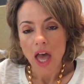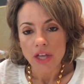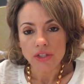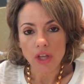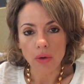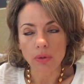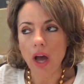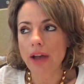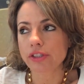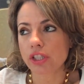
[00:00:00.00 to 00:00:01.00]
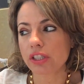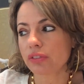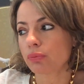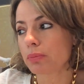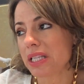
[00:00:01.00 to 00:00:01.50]
So I
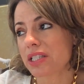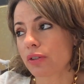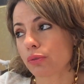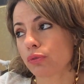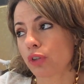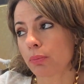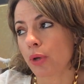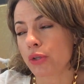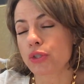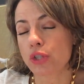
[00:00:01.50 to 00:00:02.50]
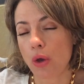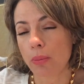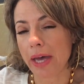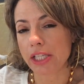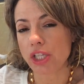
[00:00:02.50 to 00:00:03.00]
just miss football so
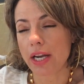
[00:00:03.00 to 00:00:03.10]
much,